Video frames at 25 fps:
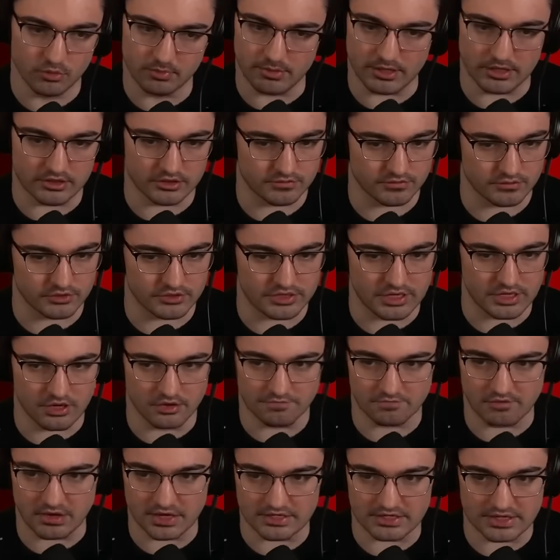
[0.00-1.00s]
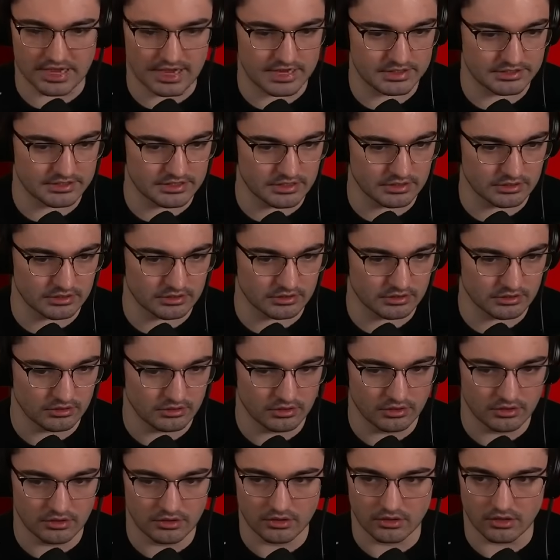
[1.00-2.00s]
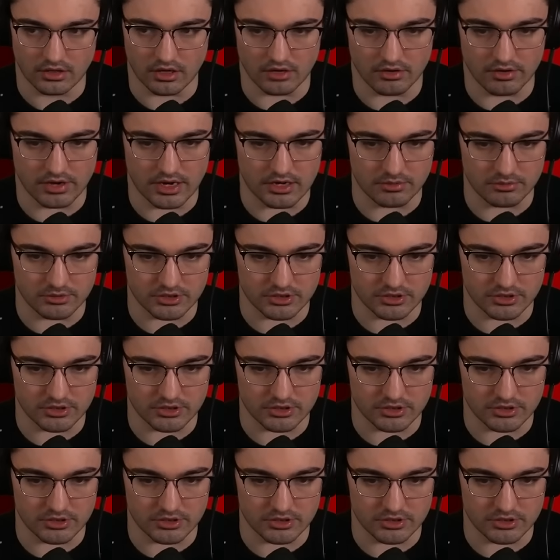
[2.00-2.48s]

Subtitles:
Pendant's for sale. Fantastic. All right.